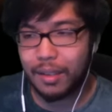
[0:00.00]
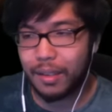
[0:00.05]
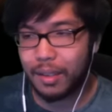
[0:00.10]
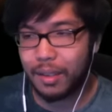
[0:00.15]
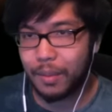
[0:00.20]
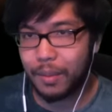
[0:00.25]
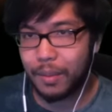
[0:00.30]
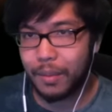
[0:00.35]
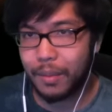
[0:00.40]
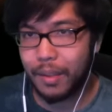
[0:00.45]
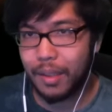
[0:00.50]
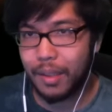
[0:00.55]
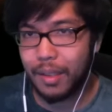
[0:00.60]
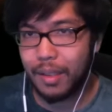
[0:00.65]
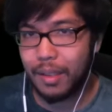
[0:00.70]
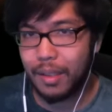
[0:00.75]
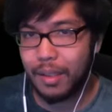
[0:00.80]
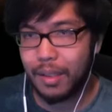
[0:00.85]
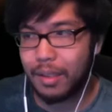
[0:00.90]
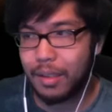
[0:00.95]
It's gonna be
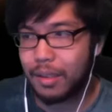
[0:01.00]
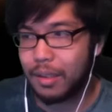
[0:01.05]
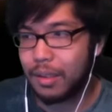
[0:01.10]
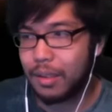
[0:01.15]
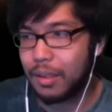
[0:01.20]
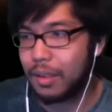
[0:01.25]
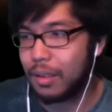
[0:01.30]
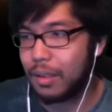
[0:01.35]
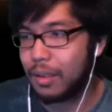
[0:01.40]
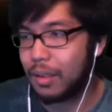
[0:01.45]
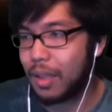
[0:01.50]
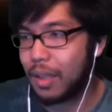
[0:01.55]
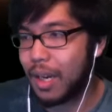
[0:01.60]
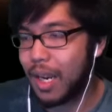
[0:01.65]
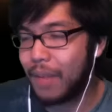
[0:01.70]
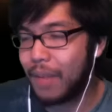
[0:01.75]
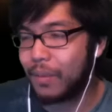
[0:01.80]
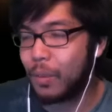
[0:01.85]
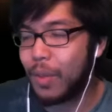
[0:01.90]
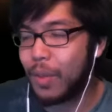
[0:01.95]
amazing. I
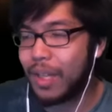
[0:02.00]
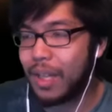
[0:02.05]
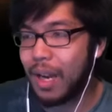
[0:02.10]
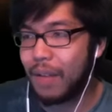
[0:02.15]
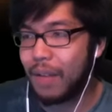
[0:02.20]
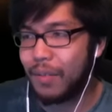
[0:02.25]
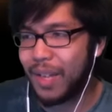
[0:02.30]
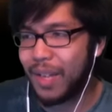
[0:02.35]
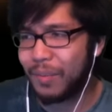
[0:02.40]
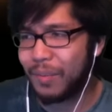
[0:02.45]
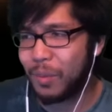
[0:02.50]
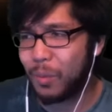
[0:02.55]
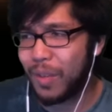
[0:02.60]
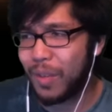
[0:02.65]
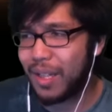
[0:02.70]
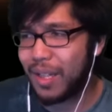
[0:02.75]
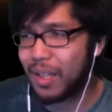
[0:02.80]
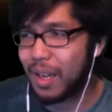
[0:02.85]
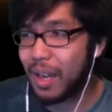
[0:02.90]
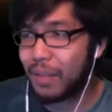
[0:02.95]
have the week off. You have the
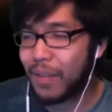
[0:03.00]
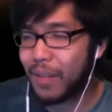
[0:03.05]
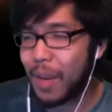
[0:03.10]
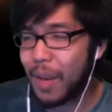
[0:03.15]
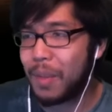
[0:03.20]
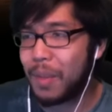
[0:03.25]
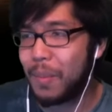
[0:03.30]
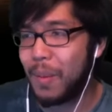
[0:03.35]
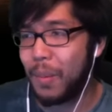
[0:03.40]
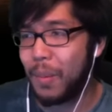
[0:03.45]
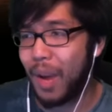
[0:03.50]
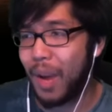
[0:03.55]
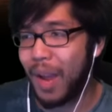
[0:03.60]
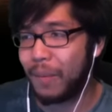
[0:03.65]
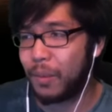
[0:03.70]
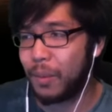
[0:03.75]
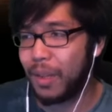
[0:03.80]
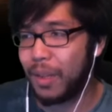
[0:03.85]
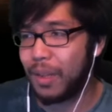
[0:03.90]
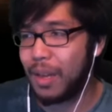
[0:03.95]
week off. How many people
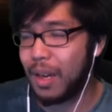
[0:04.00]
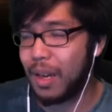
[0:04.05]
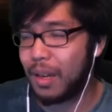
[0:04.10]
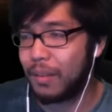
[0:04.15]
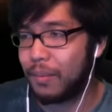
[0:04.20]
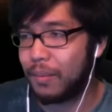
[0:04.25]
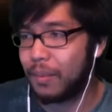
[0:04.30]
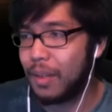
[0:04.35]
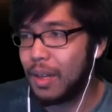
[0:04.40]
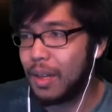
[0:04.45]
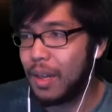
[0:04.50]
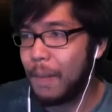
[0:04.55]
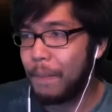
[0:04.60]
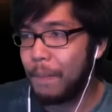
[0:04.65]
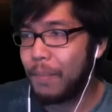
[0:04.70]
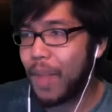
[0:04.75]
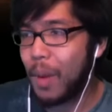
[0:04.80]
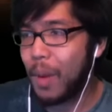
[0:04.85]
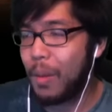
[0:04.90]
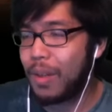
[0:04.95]
have the week off?
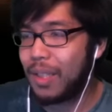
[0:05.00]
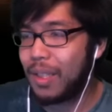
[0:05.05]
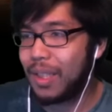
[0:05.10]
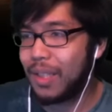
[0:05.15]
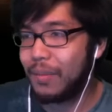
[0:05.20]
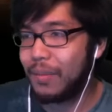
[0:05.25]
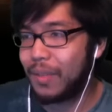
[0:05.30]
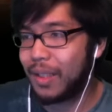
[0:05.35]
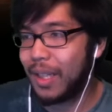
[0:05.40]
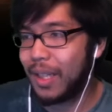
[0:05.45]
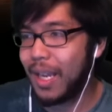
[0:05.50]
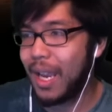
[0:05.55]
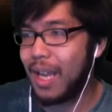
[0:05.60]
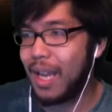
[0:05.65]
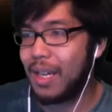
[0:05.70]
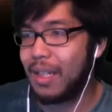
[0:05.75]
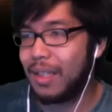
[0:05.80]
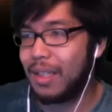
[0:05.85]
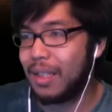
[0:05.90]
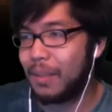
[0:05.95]
I want to live in
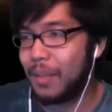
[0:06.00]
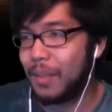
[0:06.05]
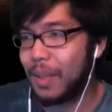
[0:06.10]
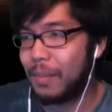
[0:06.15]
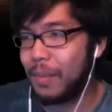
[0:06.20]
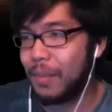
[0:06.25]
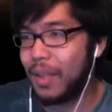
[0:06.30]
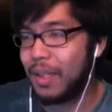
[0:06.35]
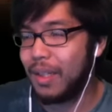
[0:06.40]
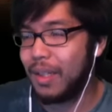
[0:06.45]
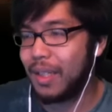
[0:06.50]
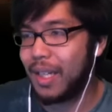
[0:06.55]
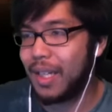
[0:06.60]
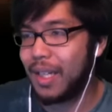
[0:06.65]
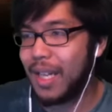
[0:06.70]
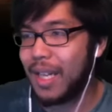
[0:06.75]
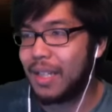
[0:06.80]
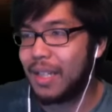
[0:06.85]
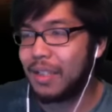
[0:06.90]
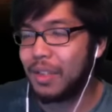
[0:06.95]
Canada. In my opinion, the
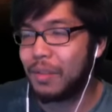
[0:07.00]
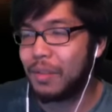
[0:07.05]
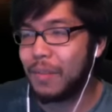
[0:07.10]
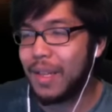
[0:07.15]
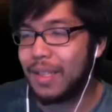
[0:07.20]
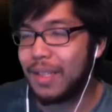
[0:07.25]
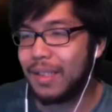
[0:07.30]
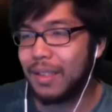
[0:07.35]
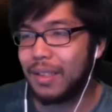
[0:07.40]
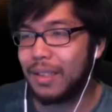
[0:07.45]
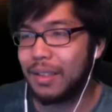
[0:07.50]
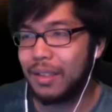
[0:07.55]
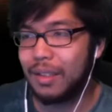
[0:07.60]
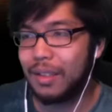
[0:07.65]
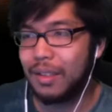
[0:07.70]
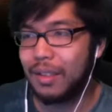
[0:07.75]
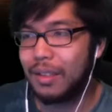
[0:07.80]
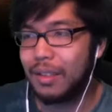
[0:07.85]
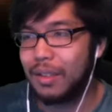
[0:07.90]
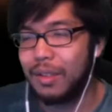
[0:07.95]
Canadians are amazing.
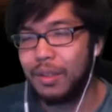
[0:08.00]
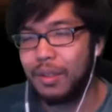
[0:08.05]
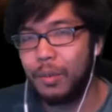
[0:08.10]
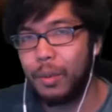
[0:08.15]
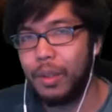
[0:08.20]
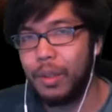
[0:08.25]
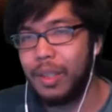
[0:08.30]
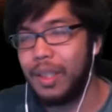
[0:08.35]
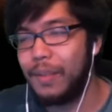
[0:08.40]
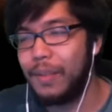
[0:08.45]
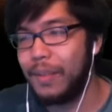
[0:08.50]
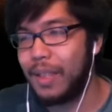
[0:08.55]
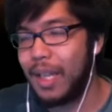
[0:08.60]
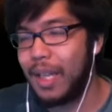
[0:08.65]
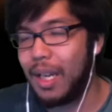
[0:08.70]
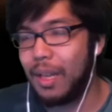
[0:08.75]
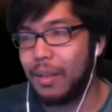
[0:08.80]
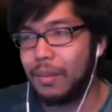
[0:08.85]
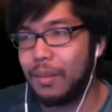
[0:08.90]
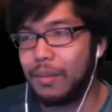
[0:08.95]
Where are you living
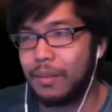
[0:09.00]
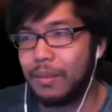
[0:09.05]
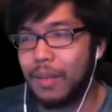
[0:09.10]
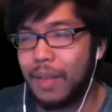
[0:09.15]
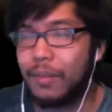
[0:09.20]
now?